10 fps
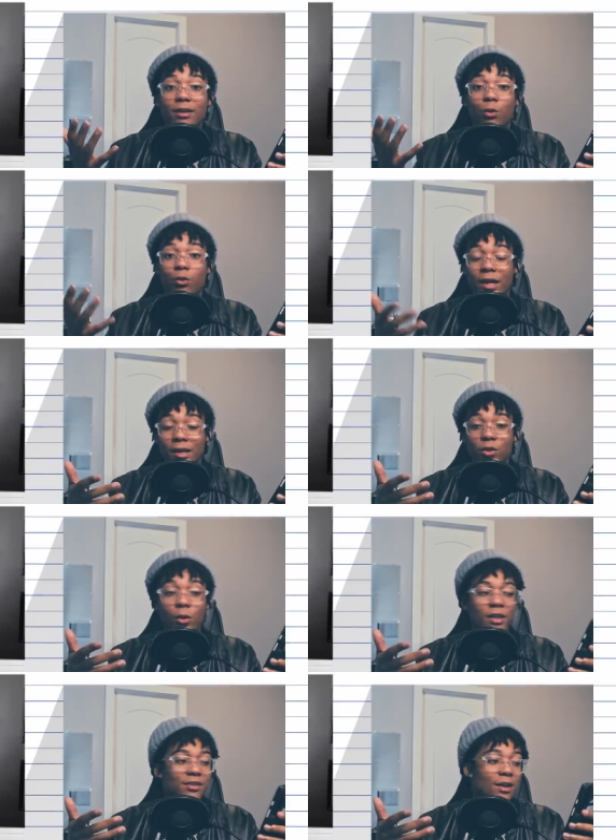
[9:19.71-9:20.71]
right at the
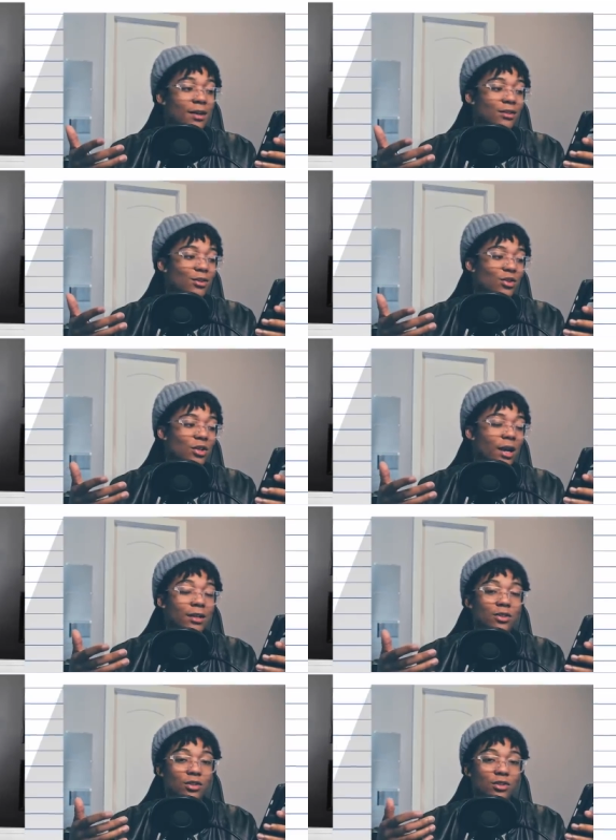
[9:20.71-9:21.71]
waistline, so she
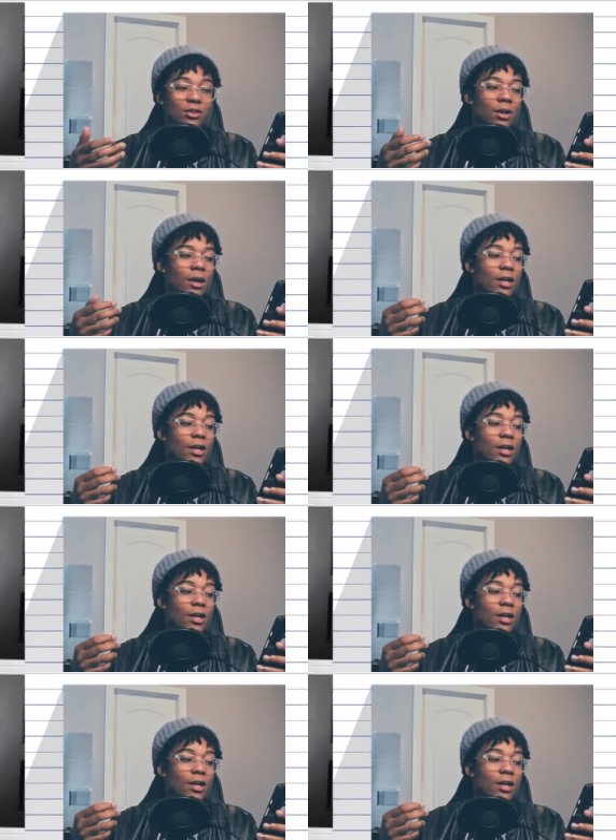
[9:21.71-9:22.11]
kind of just